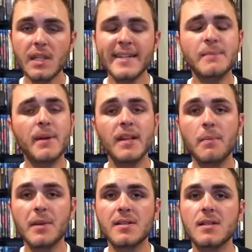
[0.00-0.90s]
he's been in the
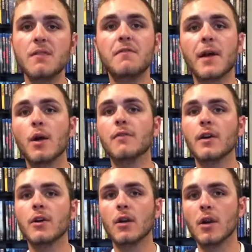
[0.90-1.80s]
business a very
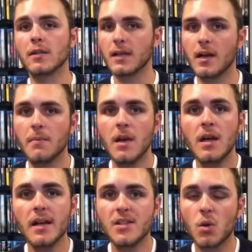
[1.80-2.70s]
very long time
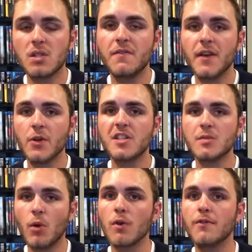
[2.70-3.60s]
and so it's a very
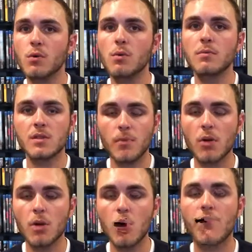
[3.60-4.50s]
smart foo-
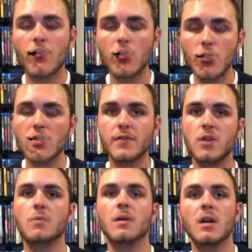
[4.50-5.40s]
smart move for
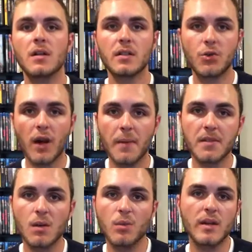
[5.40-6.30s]
lucasfilm to grab
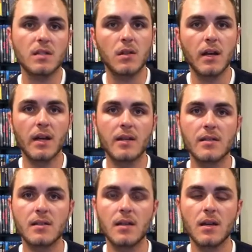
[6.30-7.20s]
someone as
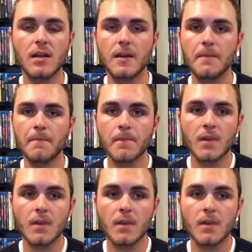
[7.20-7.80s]
as um,